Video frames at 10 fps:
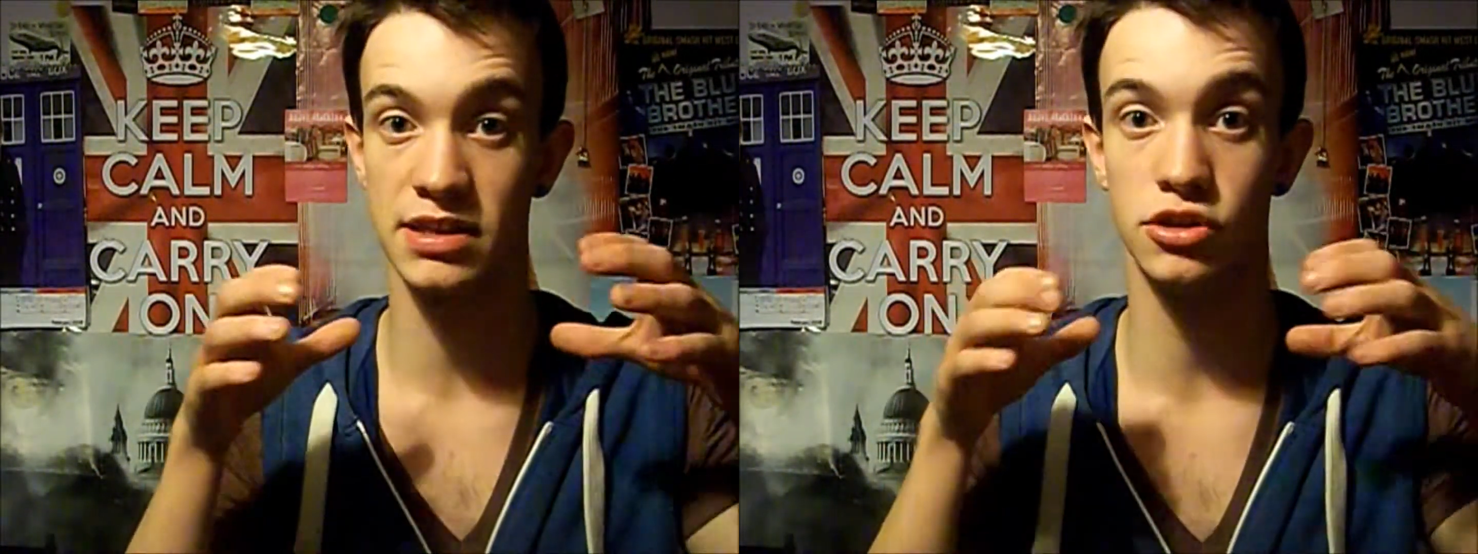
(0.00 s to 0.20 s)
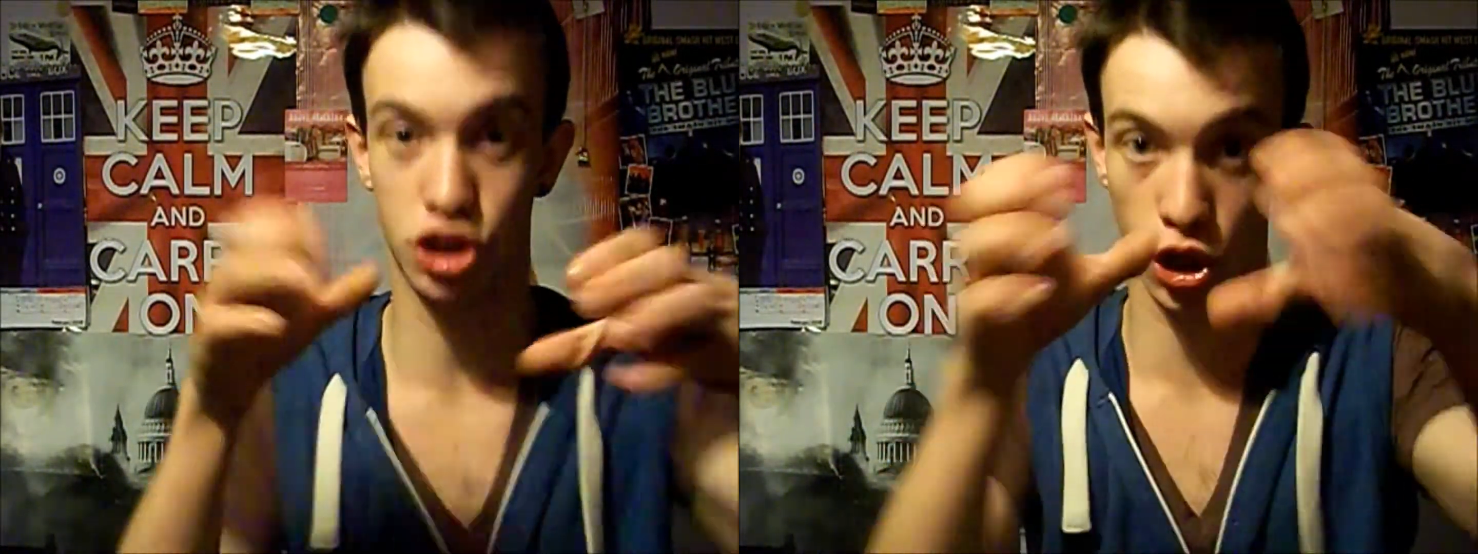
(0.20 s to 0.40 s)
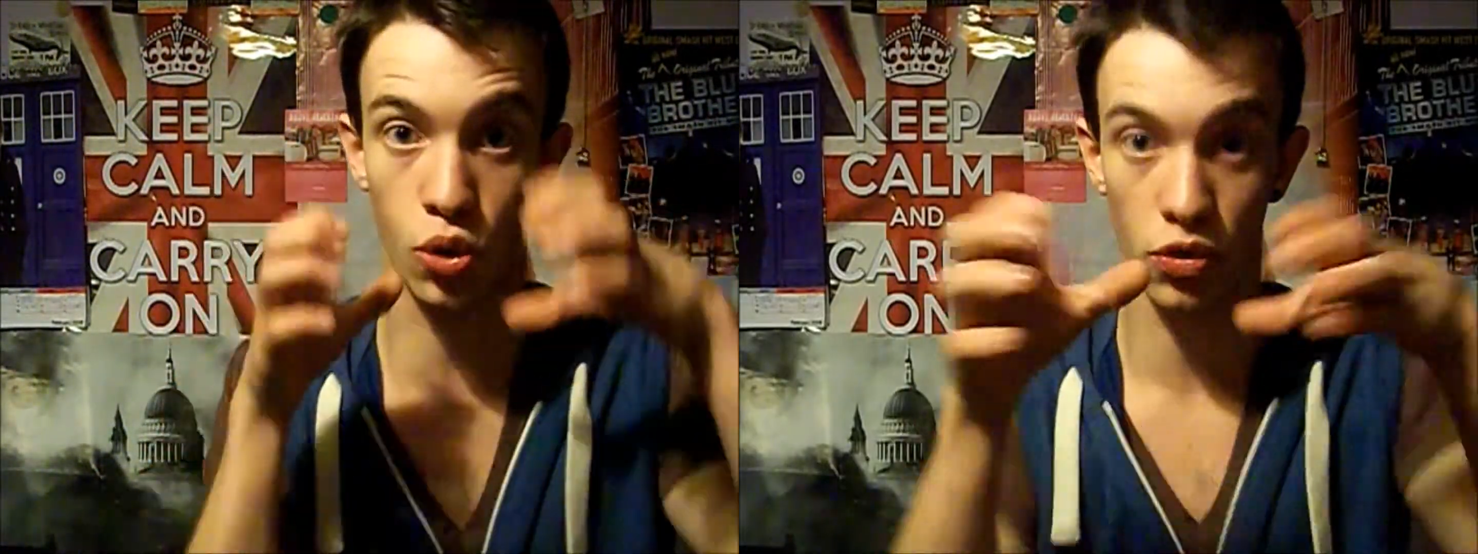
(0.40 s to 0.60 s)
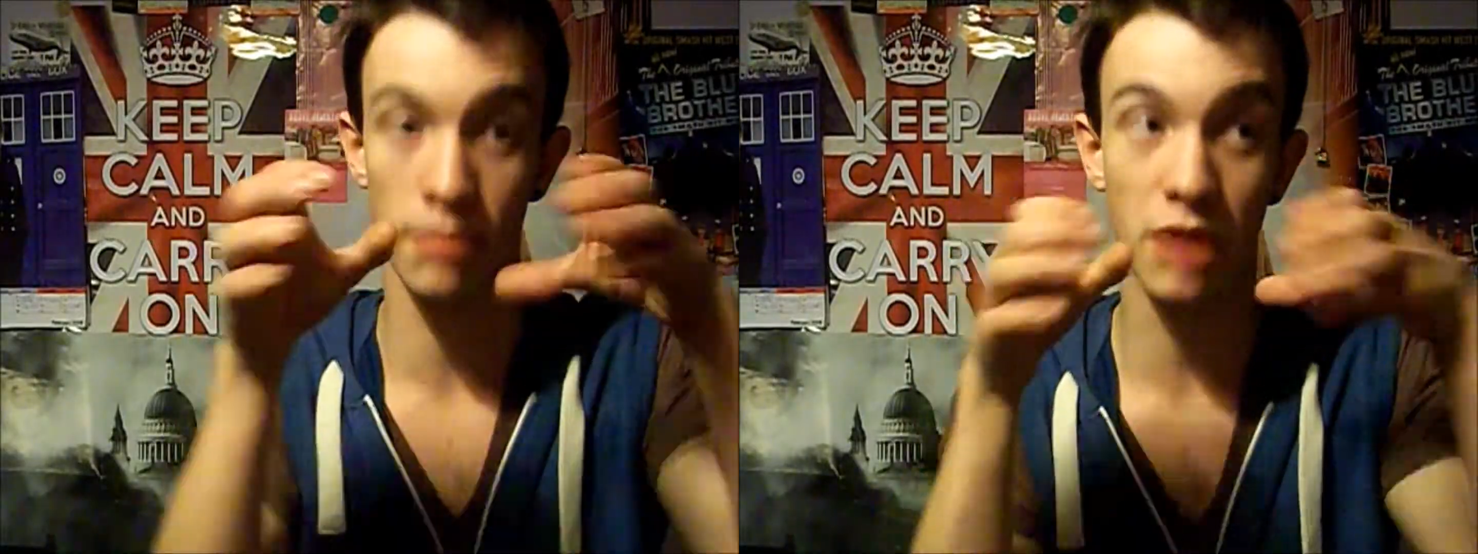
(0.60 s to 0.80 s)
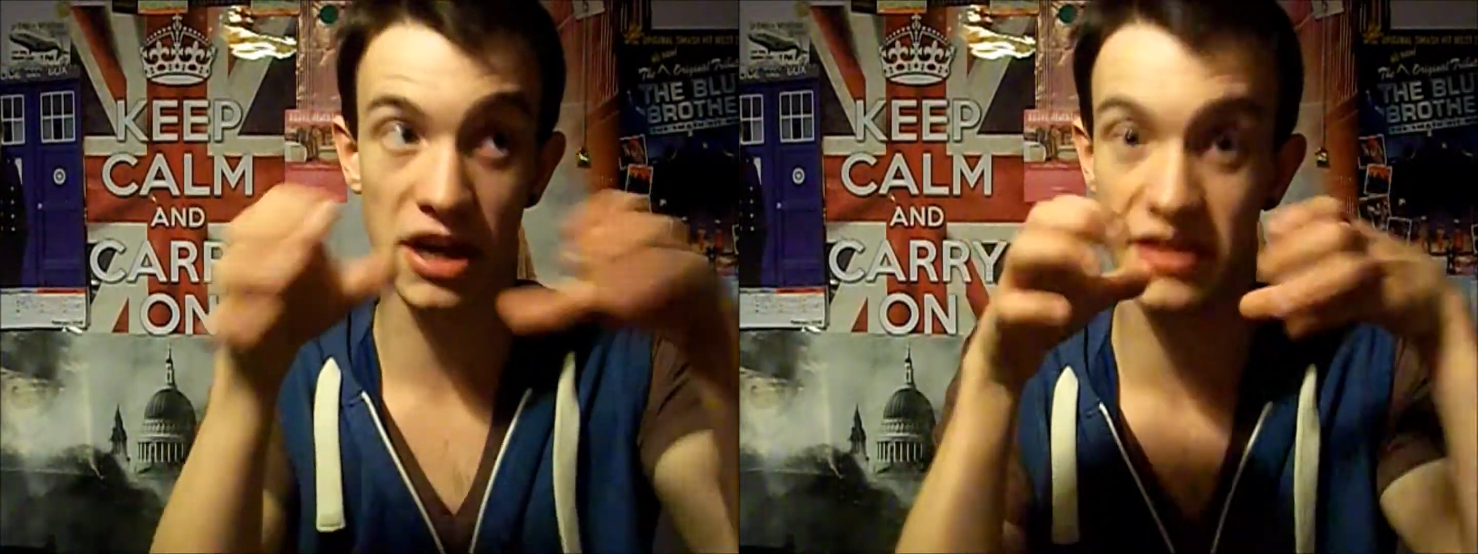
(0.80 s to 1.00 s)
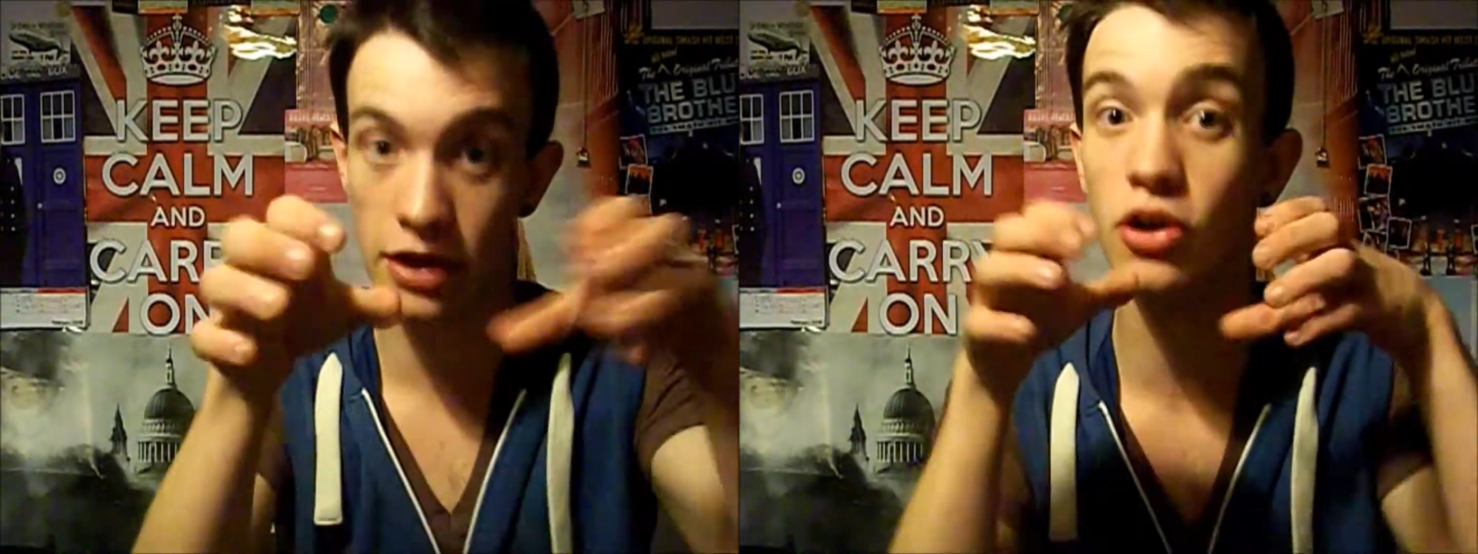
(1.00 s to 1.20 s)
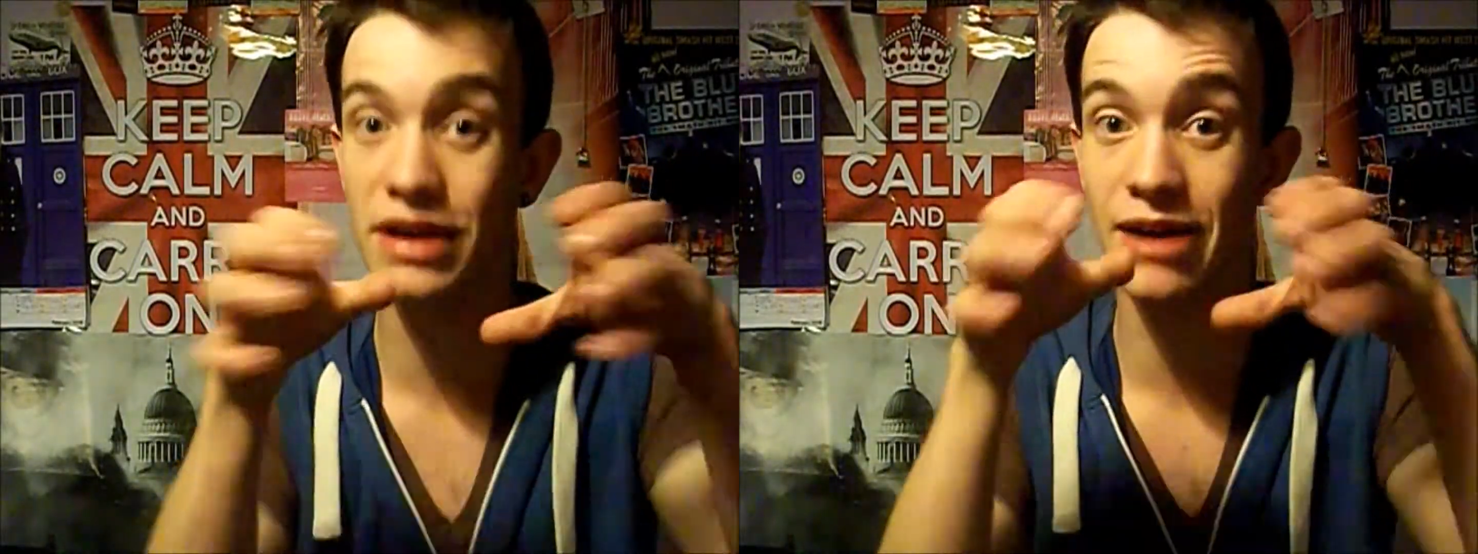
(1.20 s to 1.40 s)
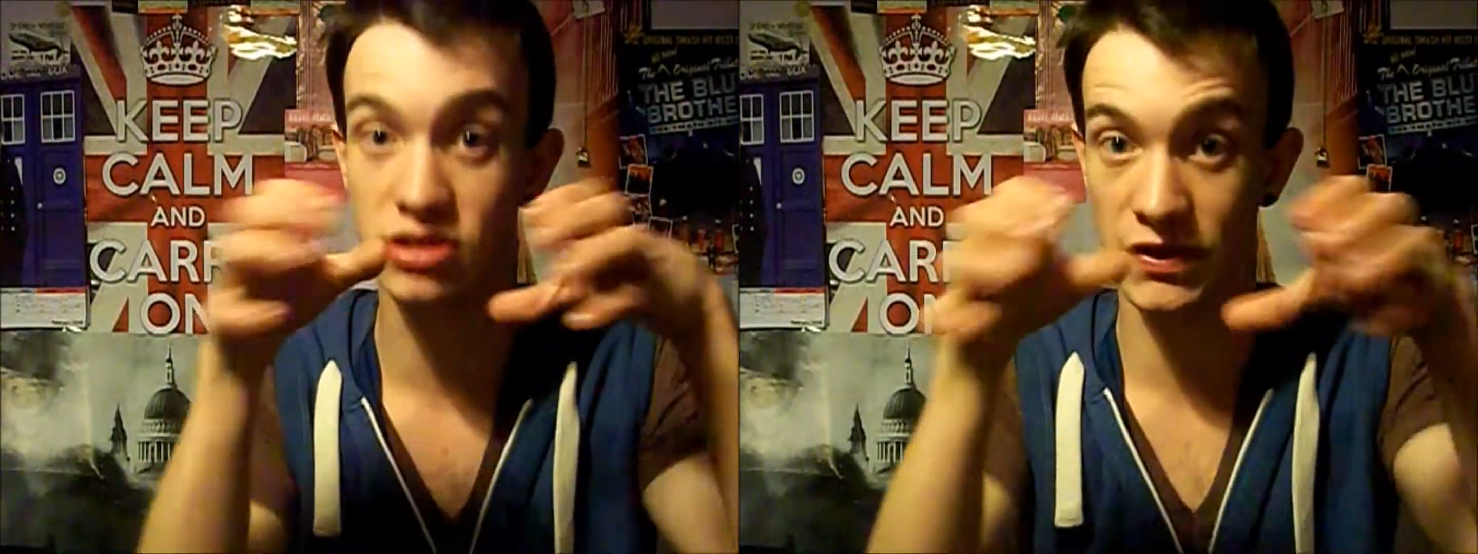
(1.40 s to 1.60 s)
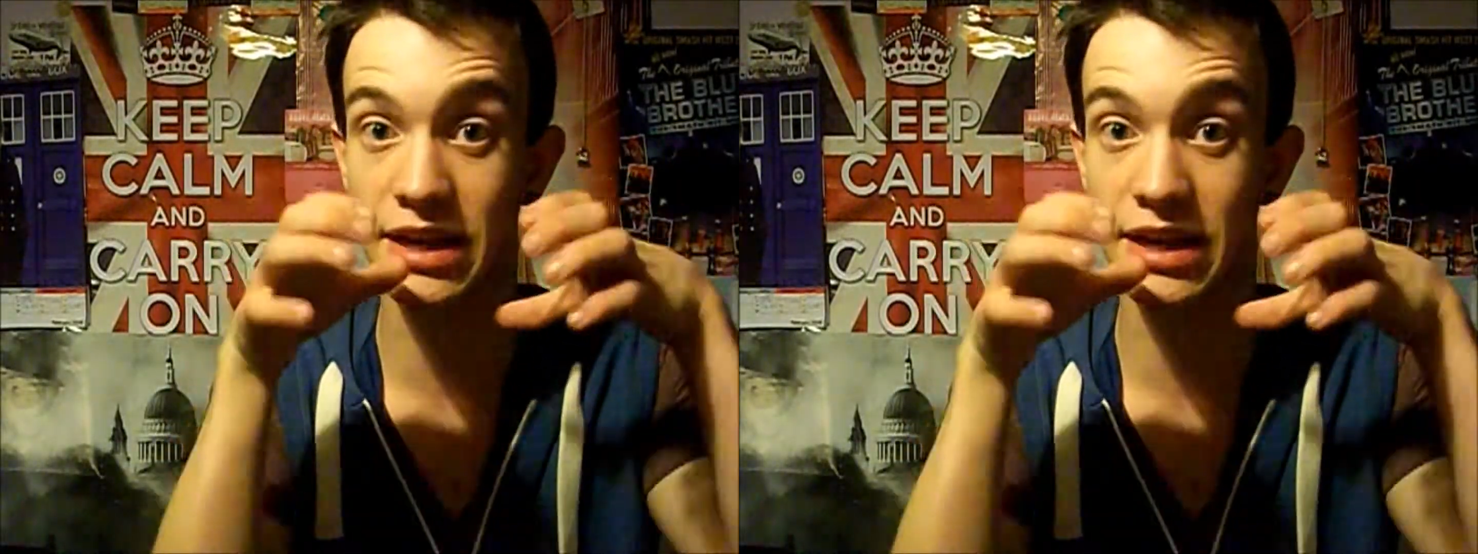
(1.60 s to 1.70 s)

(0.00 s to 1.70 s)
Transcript: and shook all the money they could out of